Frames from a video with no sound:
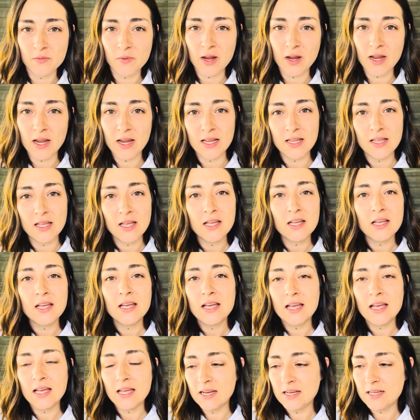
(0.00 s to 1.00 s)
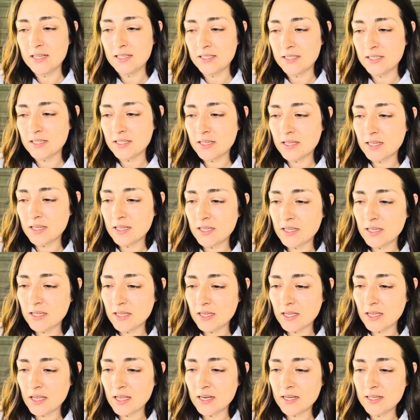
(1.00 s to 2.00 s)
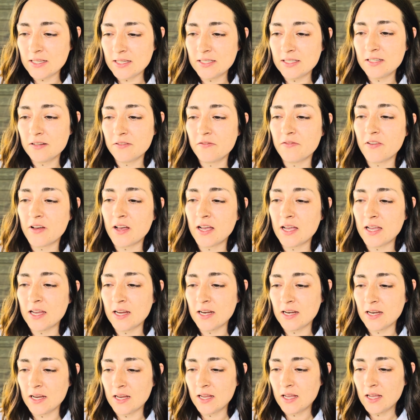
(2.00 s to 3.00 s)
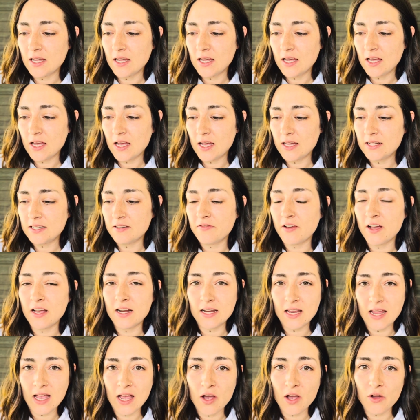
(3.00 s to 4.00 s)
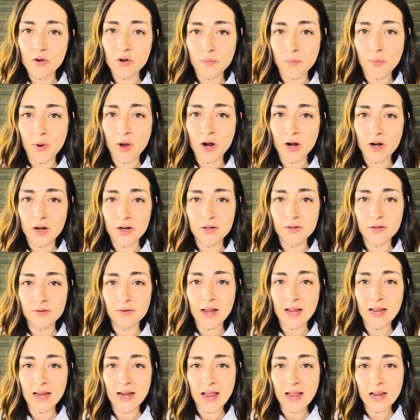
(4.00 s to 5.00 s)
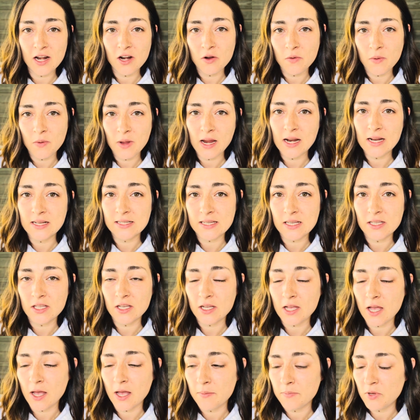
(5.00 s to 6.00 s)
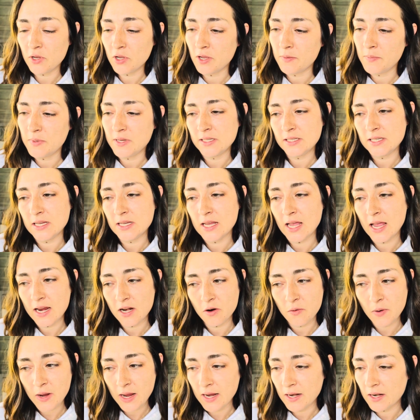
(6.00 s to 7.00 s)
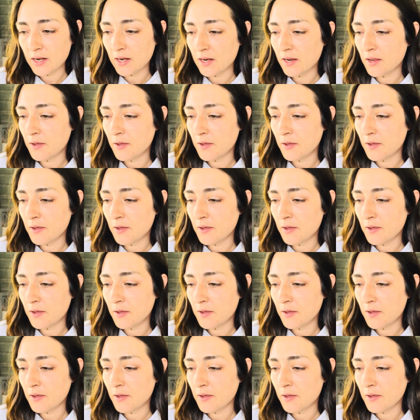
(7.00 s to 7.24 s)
right? It is divine, a divine counterpart, right? 808, as I look up, you could be seeing 808.